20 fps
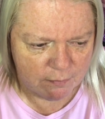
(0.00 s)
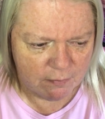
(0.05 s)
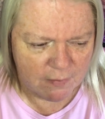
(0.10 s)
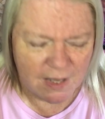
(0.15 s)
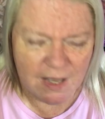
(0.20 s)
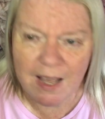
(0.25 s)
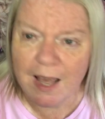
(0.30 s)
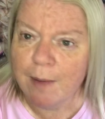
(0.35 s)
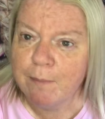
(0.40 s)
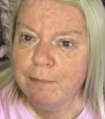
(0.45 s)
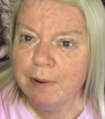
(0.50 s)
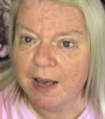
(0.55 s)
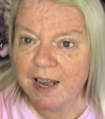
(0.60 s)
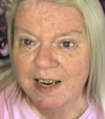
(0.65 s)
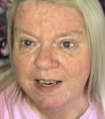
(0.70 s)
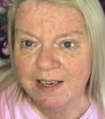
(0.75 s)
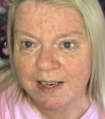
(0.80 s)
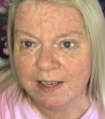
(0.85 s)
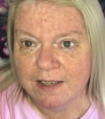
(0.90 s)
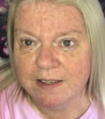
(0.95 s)

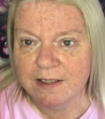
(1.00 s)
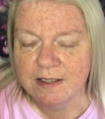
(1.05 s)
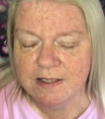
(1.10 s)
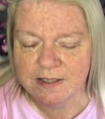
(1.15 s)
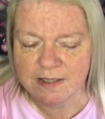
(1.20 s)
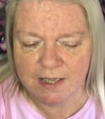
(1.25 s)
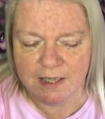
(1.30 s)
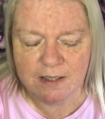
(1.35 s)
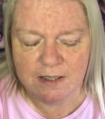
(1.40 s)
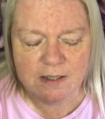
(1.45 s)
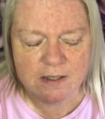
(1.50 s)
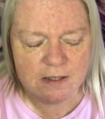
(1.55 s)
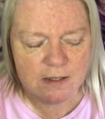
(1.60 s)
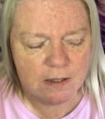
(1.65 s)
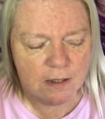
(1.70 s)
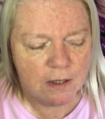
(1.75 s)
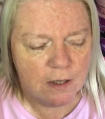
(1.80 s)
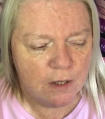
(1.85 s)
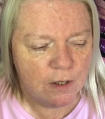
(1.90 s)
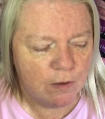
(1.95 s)
campaigning since
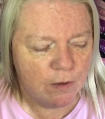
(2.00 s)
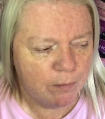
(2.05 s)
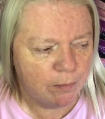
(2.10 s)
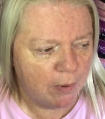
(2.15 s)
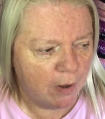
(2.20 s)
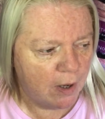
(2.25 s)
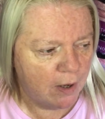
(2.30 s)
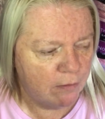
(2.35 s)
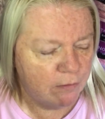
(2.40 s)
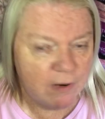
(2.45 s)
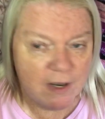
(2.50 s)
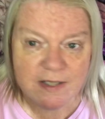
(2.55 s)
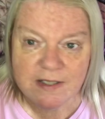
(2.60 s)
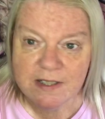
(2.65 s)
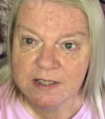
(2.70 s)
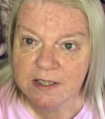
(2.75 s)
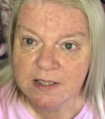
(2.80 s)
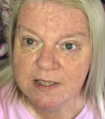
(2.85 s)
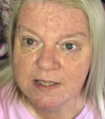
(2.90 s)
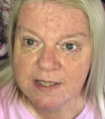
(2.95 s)
by
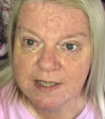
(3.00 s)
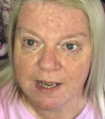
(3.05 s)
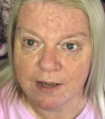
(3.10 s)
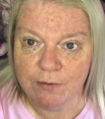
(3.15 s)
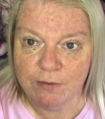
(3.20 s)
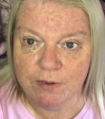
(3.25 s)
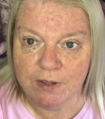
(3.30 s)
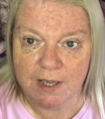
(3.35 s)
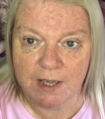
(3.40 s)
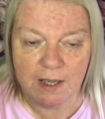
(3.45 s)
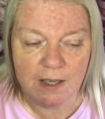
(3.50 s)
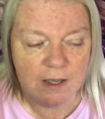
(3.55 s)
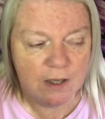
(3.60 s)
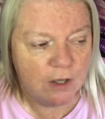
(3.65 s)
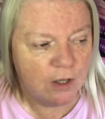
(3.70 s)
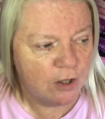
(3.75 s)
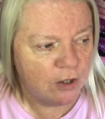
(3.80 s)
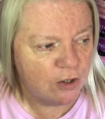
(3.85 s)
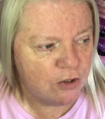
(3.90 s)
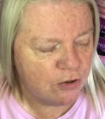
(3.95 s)
residents down there
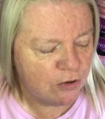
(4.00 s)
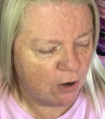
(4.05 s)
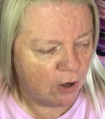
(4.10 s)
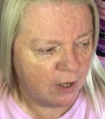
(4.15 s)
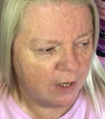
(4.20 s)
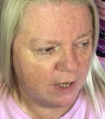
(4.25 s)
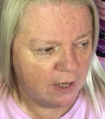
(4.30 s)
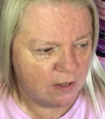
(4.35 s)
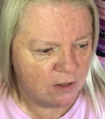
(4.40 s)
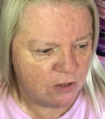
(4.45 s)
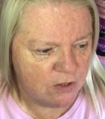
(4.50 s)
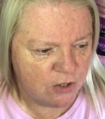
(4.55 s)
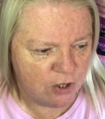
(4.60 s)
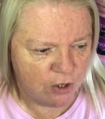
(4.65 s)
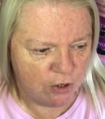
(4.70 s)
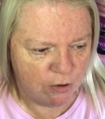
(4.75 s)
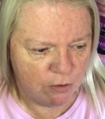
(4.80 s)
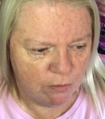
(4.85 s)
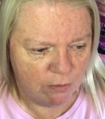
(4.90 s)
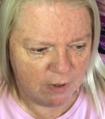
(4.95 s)
trying
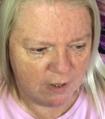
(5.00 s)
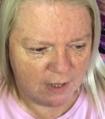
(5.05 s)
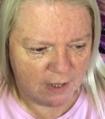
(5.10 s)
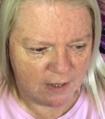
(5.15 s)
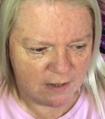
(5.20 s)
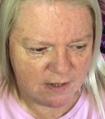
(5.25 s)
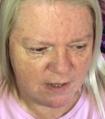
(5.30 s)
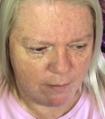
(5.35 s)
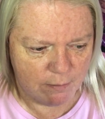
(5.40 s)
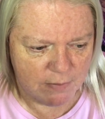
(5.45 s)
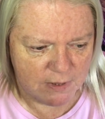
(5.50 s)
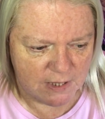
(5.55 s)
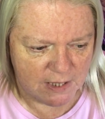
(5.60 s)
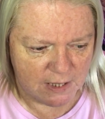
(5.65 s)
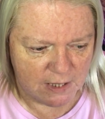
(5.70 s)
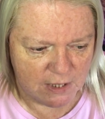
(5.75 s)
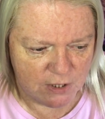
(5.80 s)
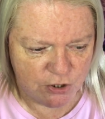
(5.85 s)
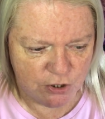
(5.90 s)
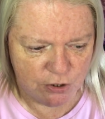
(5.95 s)
to get
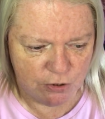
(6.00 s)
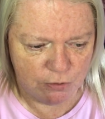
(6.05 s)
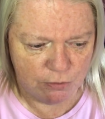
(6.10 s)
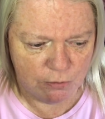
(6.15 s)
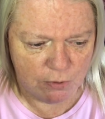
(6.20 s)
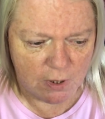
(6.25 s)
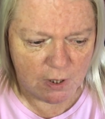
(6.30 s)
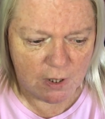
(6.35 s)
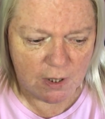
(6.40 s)
somebody to